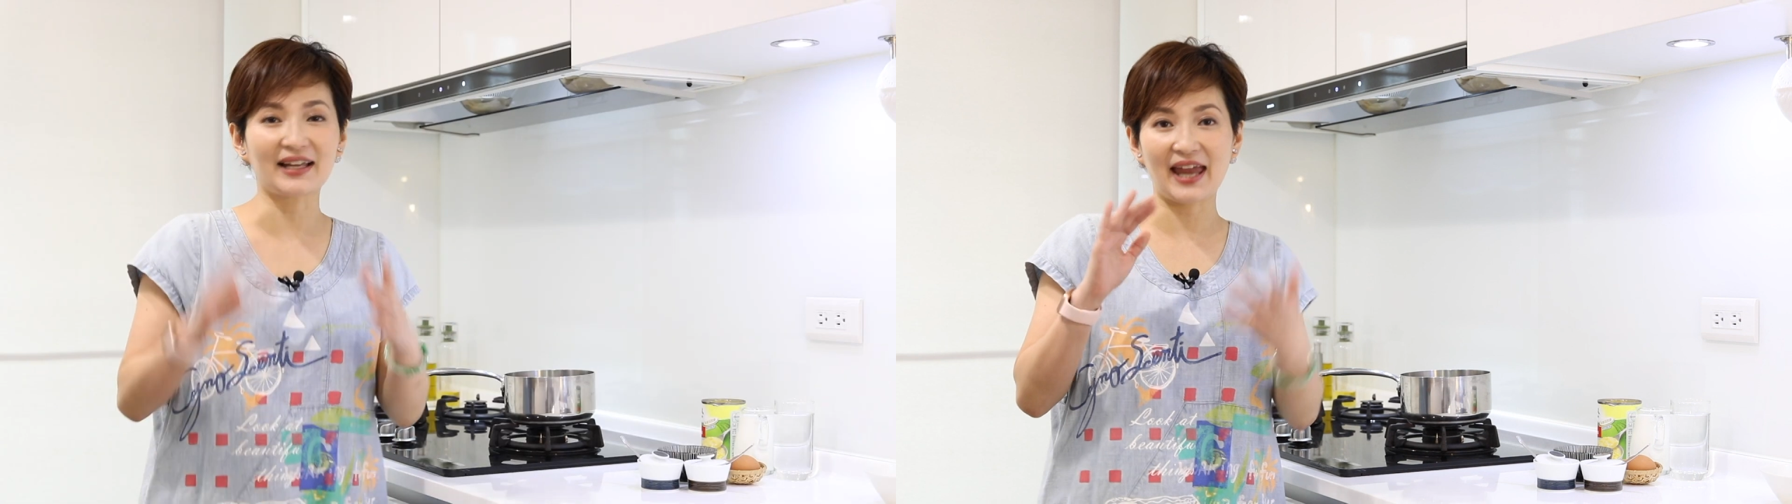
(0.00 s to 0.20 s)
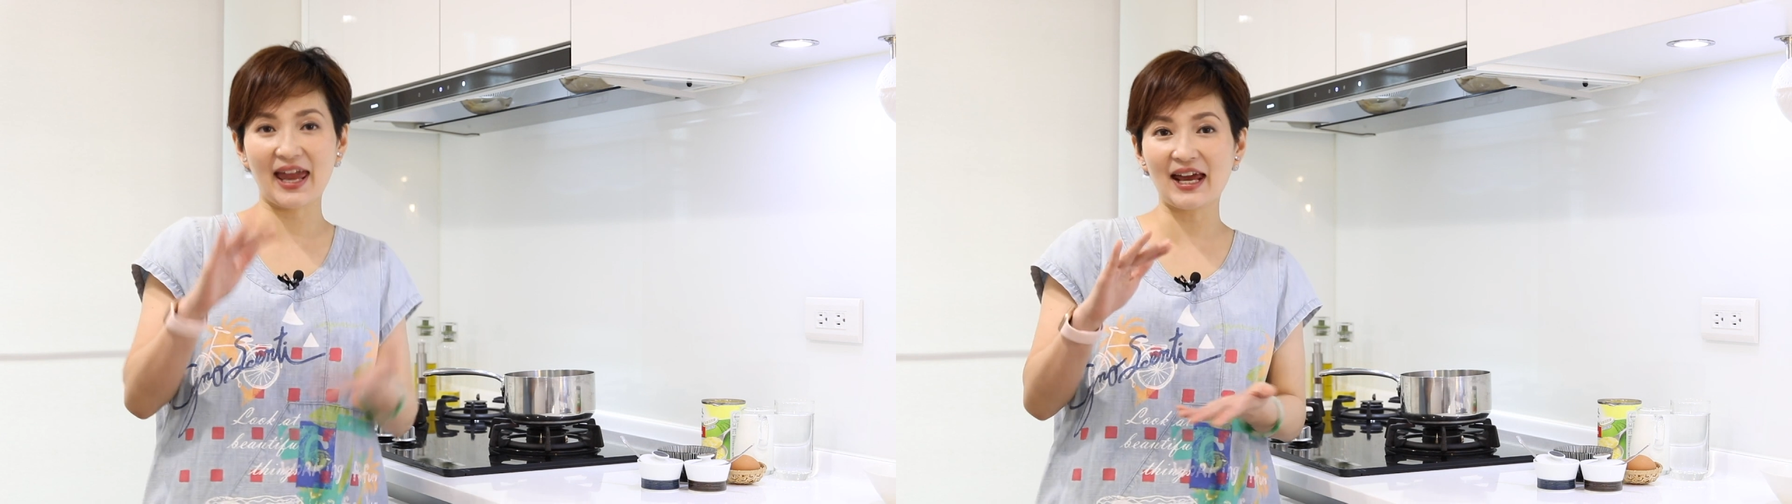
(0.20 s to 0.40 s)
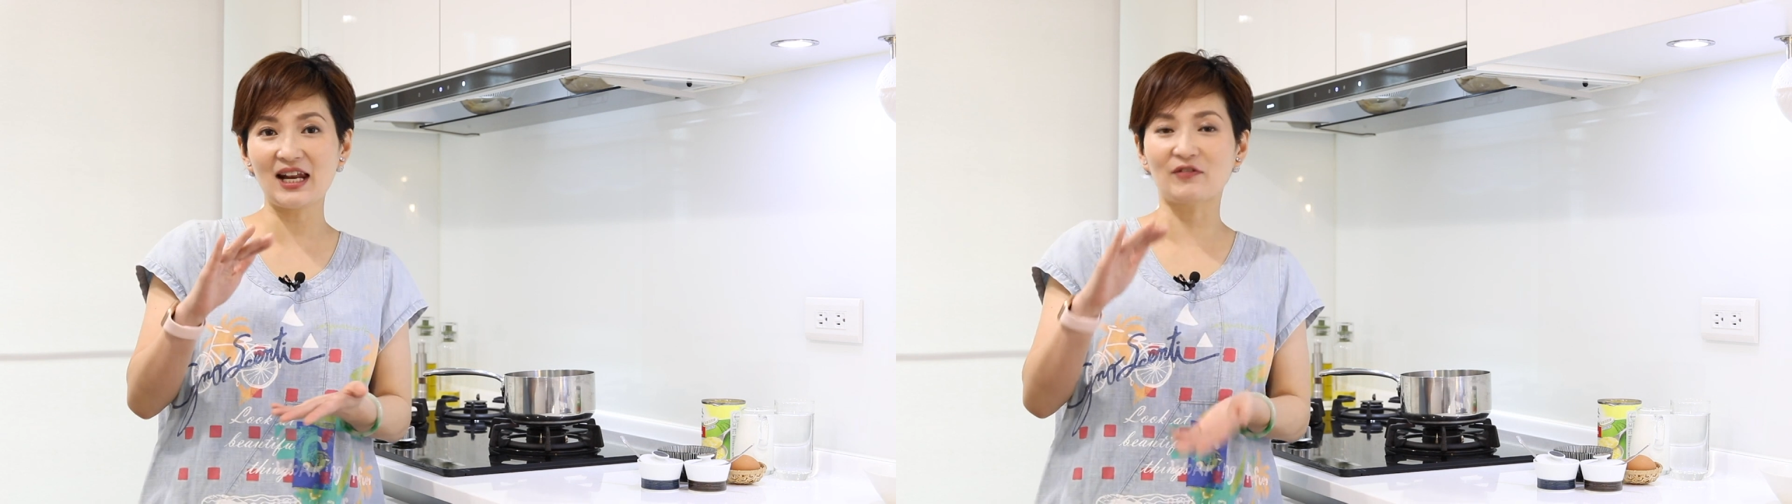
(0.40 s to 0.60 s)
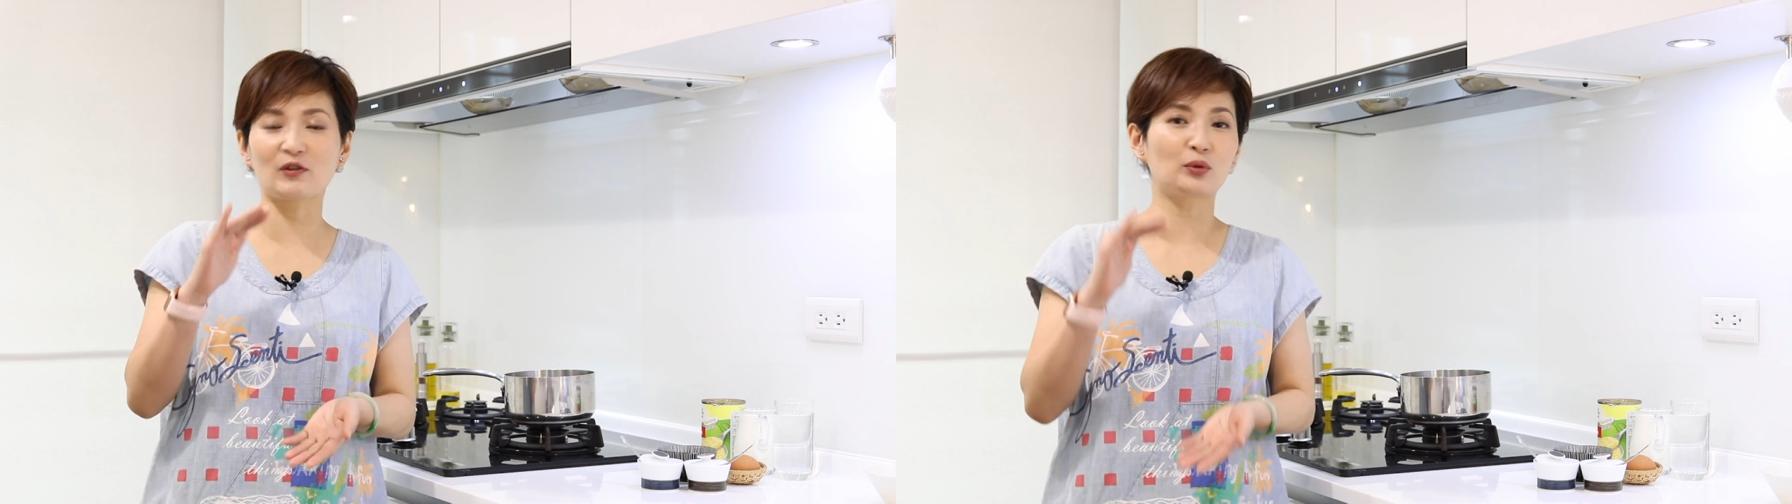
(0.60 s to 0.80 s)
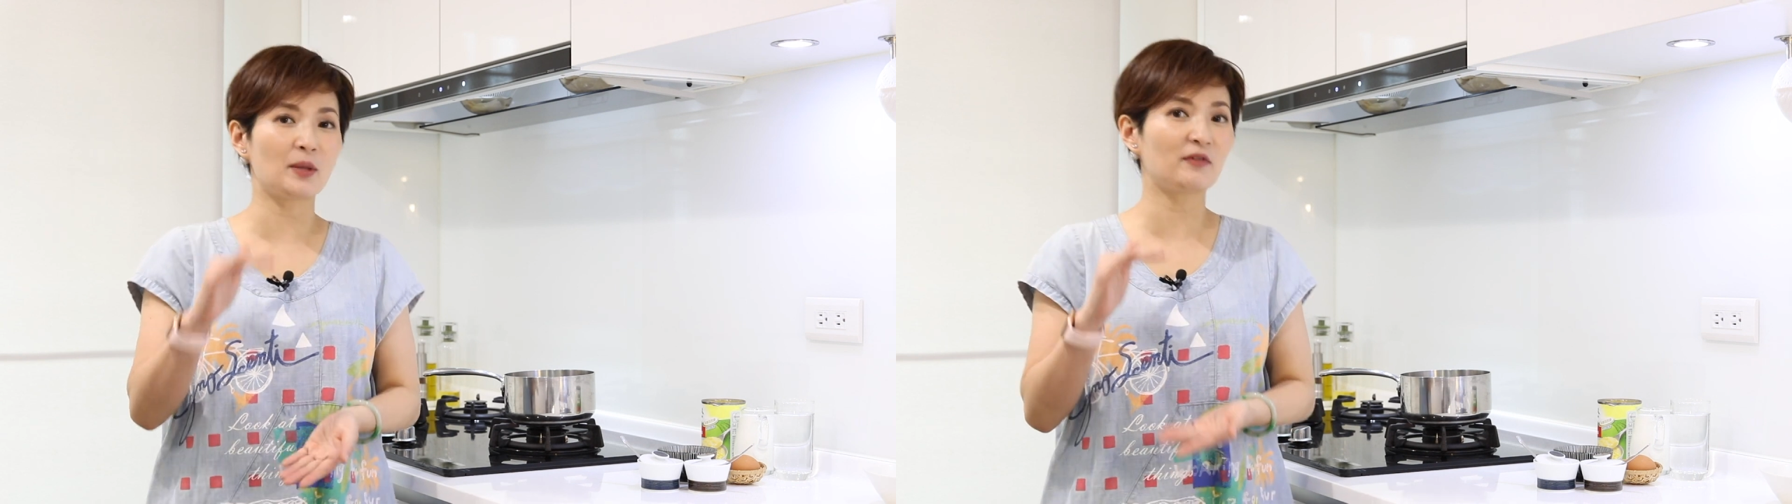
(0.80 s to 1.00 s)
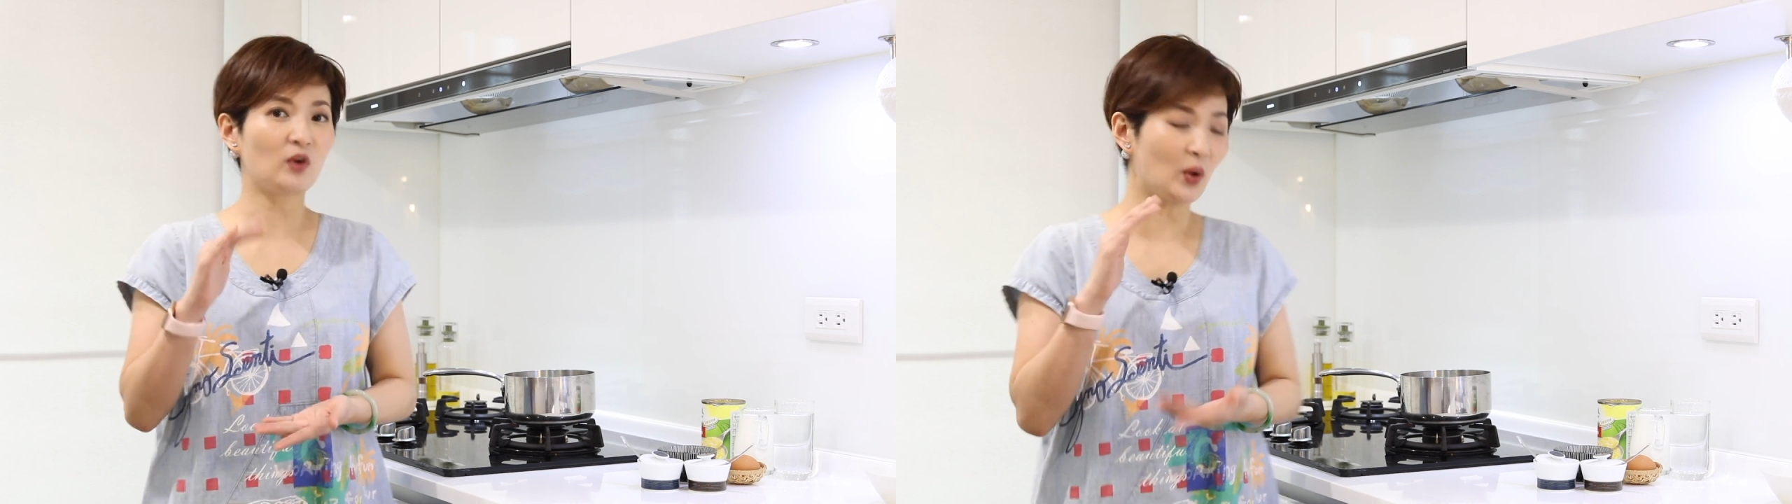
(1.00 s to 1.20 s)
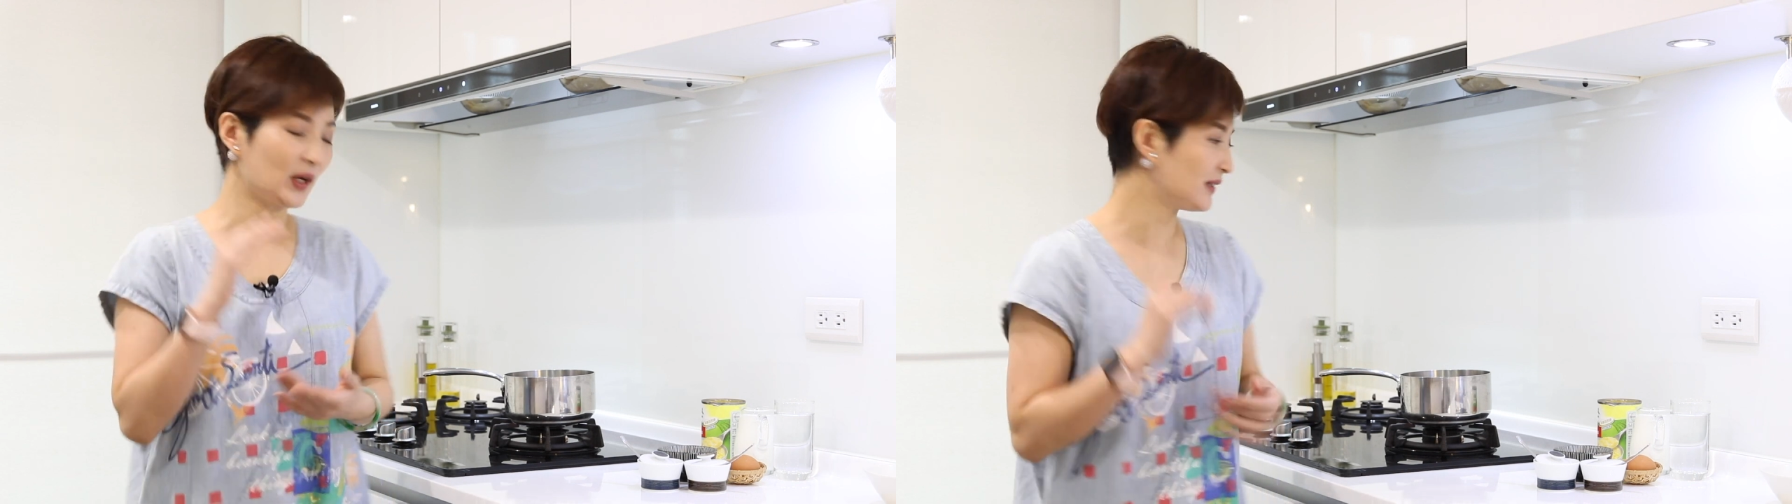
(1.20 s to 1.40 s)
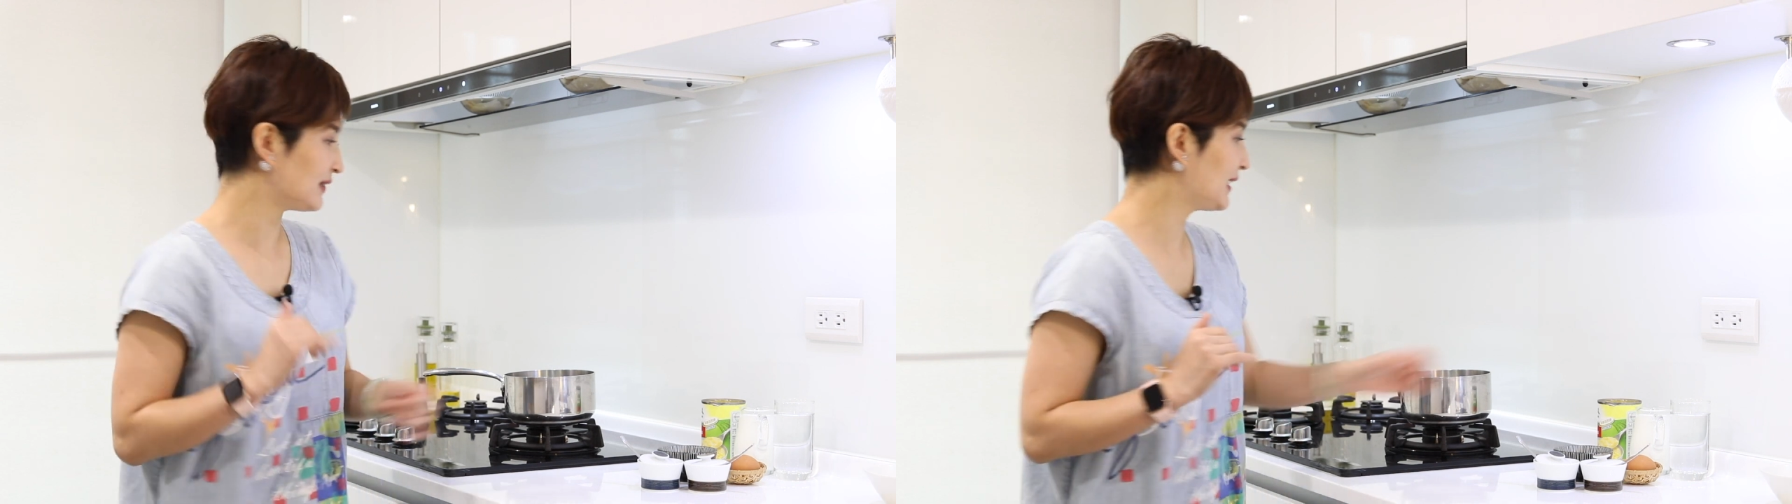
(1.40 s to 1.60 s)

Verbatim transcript: can of cream of corn.